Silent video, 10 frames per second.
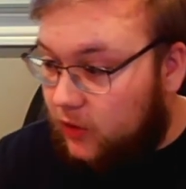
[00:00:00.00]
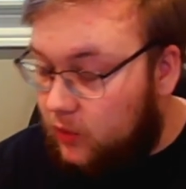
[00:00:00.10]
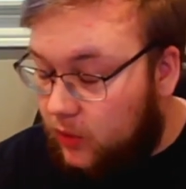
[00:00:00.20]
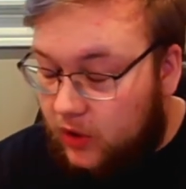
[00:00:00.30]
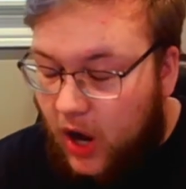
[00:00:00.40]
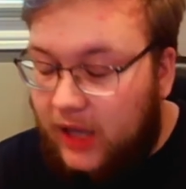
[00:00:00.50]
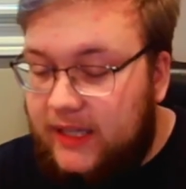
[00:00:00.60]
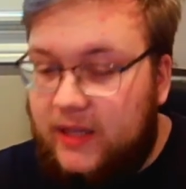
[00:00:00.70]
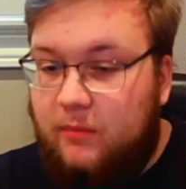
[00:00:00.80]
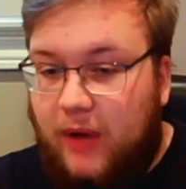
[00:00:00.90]
were
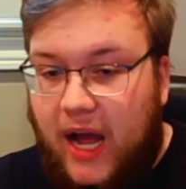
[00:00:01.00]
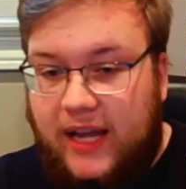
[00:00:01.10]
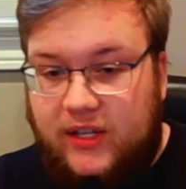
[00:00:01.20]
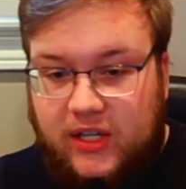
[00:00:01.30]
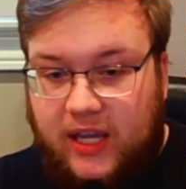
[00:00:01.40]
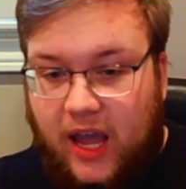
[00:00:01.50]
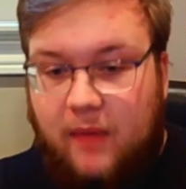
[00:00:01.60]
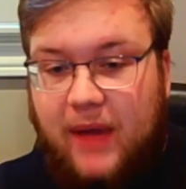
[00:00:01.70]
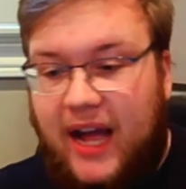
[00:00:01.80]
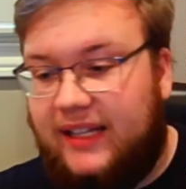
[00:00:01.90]
calling them pies came
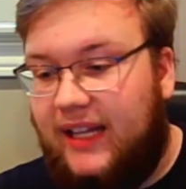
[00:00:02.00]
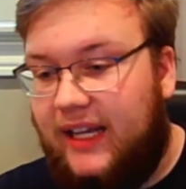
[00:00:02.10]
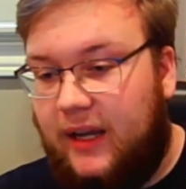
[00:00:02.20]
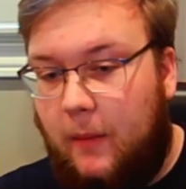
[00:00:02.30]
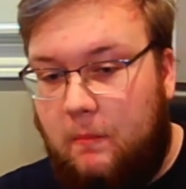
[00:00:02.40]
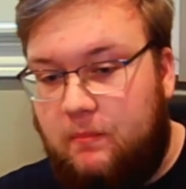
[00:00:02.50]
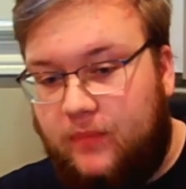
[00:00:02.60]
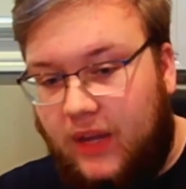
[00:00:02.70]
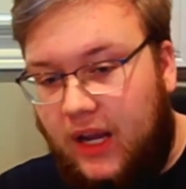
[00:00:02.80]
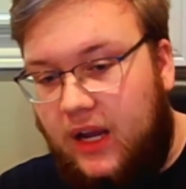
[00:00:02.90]
back like,
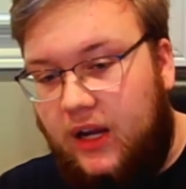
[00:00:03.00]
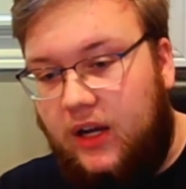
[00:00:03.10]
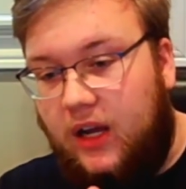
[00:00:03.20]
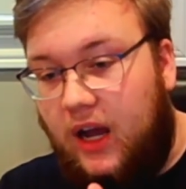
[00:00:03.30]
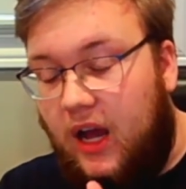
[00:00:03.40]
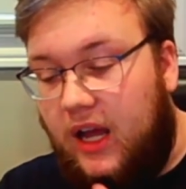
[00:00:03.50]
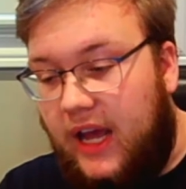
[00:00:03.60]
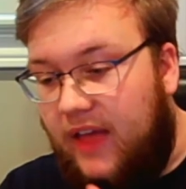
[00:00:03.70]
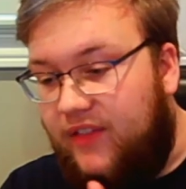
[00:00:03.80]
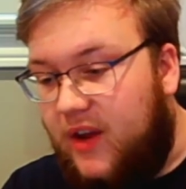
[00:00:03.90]

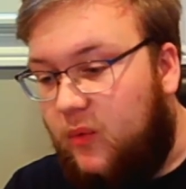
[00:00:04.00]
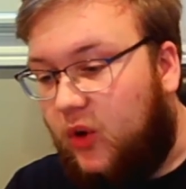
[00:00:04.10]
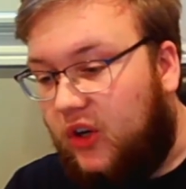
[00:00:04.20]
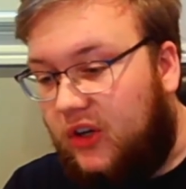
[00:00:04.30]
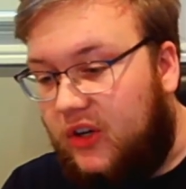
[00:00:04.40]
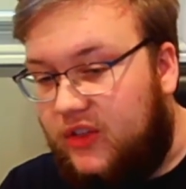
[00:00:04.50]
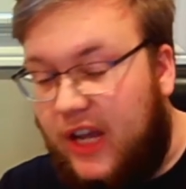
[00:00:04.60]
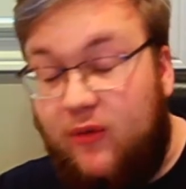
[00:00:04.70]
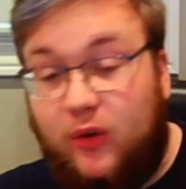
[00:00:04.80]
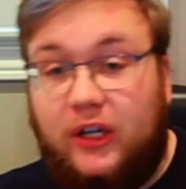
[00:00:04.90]
and they were, they
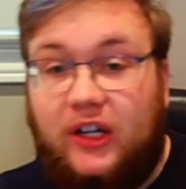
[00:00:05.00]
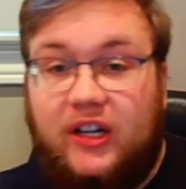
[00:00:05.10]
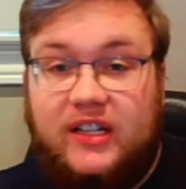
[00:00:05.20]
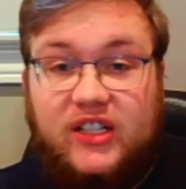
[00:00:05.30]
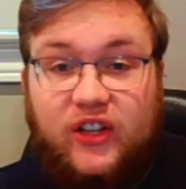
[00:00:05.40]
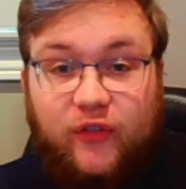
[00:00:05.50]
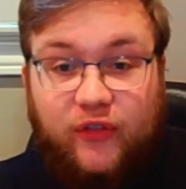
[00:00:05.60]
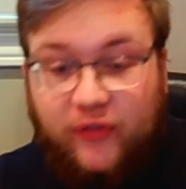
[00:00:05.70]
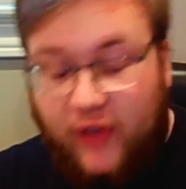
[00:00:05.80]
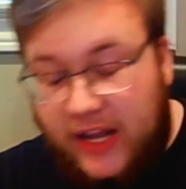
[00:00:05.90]
were
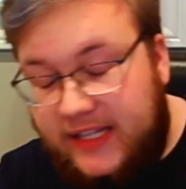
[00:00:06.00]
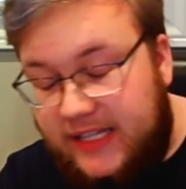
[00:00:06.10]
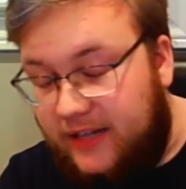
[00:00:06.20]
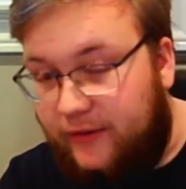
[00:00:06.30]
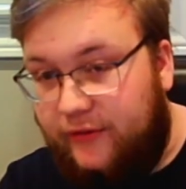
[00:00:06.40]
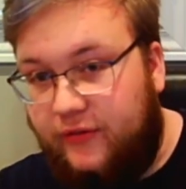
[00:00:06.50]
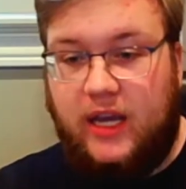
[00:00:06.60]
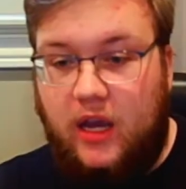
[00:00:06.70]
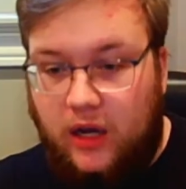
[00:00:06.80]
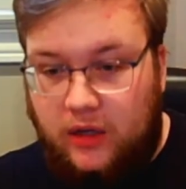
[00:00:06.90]
defensive.
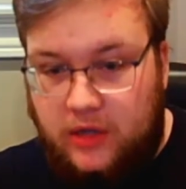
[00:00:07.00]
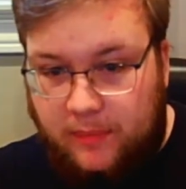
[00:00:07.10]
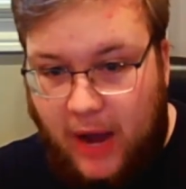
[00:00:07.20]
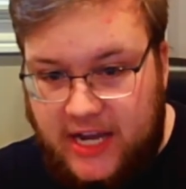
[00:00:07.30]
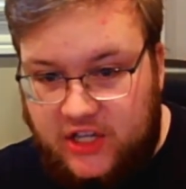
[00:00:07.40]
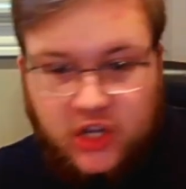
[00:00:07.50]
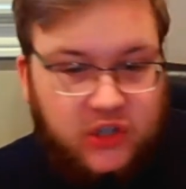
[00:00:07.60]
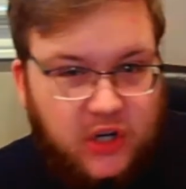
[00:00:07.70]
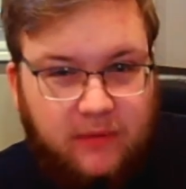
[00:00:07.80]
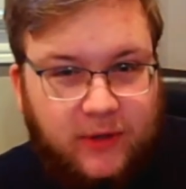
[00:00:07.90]
A, uh, a pie is another
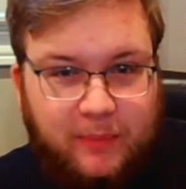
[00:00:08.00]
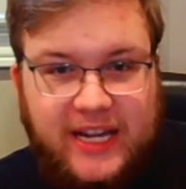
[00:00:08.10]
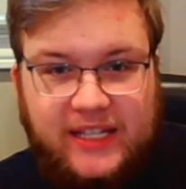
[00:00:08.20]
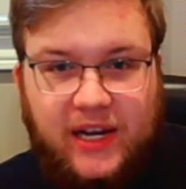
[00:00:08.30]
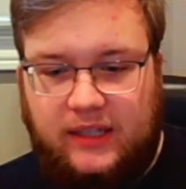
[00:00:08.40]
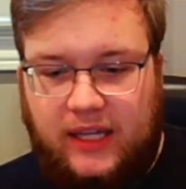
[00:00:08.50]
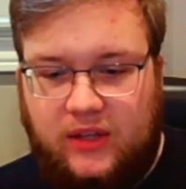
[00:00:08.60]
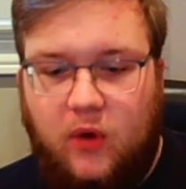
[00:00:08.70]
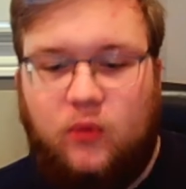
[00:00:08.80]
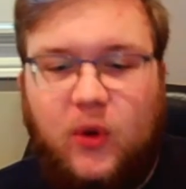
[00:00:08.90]
term for pizza. Like,
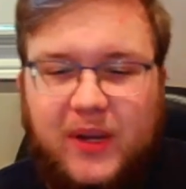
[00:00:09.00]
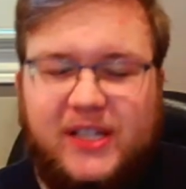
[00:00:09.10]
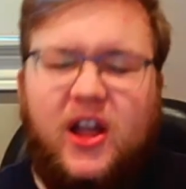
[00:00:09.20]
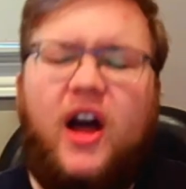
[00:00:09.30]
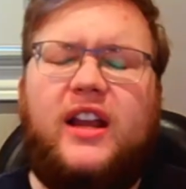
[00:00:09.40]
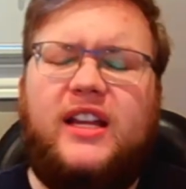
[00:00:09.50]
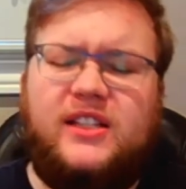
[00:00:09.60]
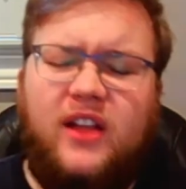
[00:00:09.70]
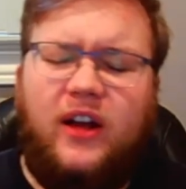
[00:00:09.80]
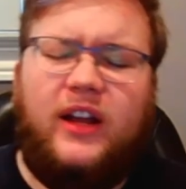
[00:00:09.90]
no, no, it's not, it's
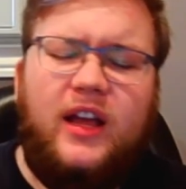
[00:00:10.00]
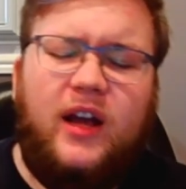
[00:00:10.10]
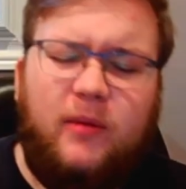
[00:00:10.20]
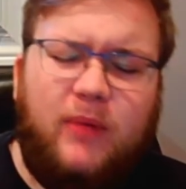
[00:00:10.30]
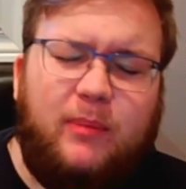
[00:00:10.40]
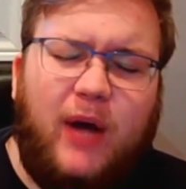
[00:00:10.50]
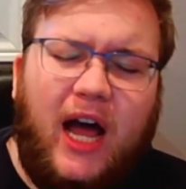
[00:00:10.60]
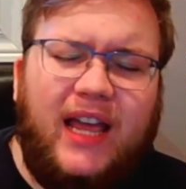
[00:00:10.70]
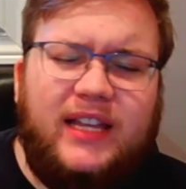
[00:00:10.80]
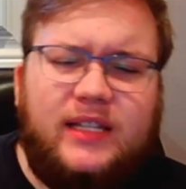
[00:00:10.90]
not. A, a
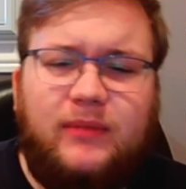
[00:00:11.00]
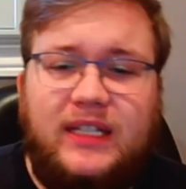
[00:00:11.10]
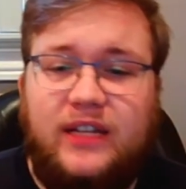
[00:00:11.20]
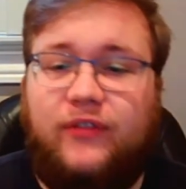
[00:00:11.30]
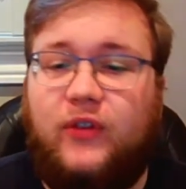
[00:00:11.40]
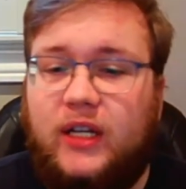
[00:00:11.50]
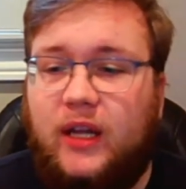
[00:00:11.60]
pie is something different.